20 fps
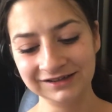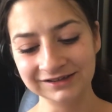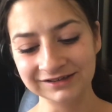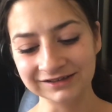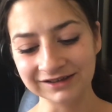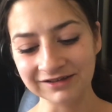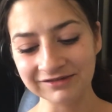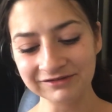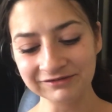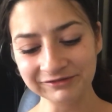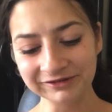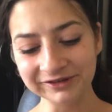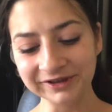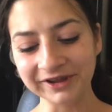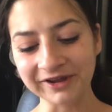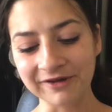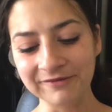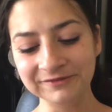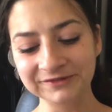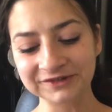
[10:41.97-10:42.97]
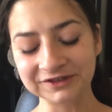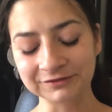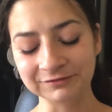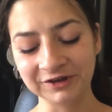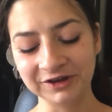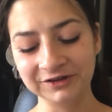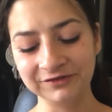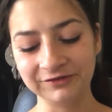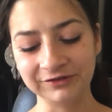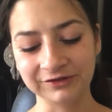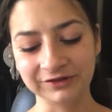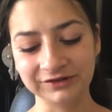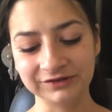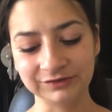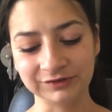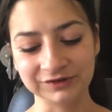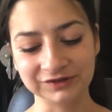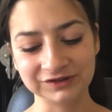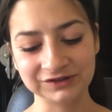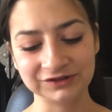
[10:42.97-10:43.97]
Nothing really comes to mind for this
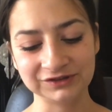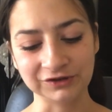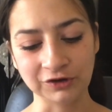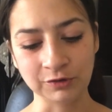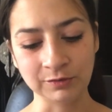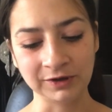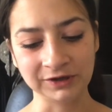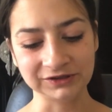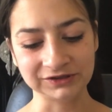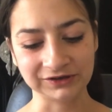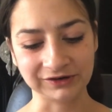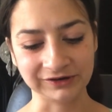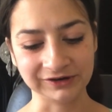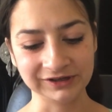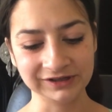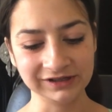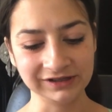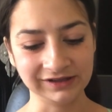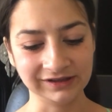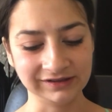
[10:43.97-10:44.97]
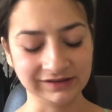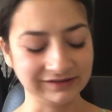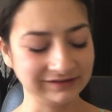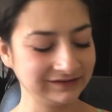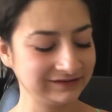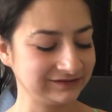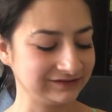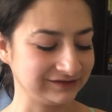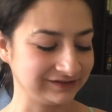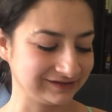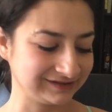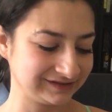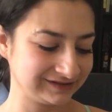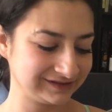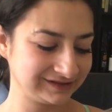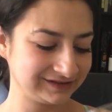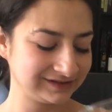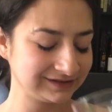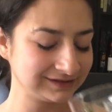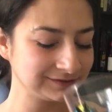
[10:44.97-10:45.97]
one so much currently. Like, this is just,
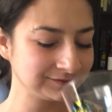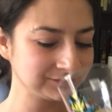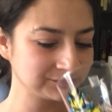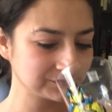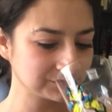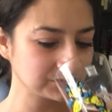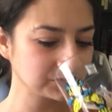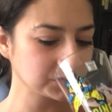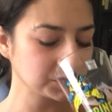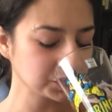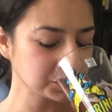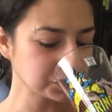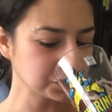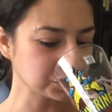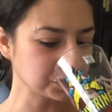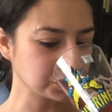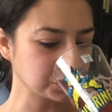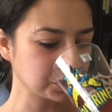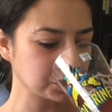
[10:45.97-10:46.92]
mm. oh.